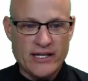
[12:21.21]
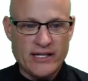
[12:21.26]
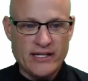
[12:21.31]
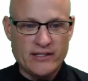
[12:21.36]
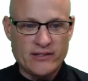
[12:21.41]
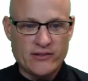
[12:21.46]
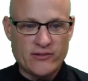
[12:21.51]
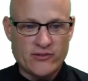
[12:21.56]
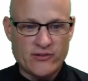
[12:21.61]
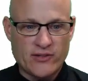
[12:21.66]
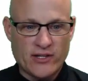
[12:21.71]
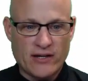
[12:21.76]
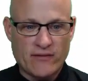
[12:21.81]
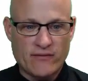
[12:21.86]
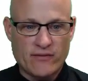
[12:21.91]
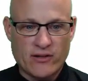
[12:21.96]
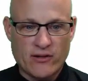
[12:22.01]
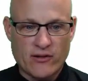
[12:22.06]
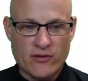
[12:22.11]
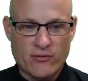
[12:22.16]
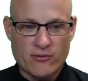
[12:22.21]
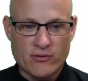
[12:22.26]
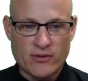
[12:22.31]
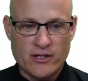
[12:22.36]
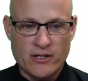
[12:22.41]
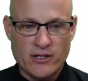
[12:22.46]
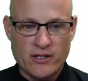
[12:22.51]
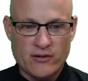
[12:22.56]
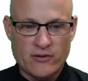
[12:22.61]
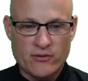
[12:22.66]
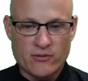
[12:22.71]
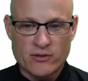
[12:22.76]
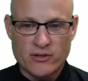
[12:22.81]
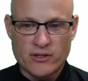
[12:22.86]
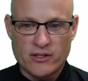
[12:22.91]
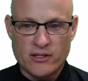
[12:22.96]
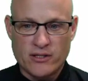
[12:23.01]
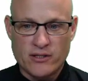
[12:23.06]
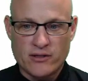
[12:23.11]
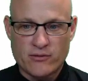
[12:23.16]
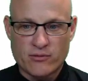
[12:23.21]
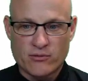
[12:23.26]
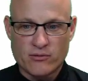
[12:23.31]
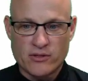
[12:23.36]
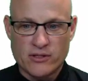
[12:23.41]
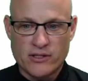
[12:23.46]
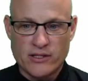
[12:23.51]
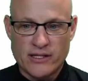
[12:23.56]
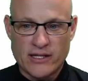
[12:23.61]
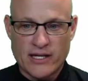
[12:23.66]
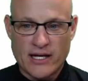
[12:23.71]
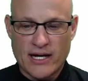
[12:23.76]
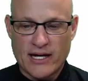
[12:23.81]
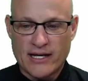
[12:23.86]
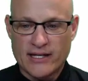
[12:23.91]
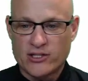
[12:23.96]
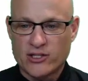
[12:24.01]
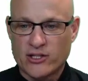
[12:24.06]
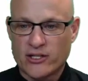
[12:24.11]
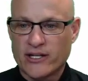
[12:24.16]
eight seven three three three nine.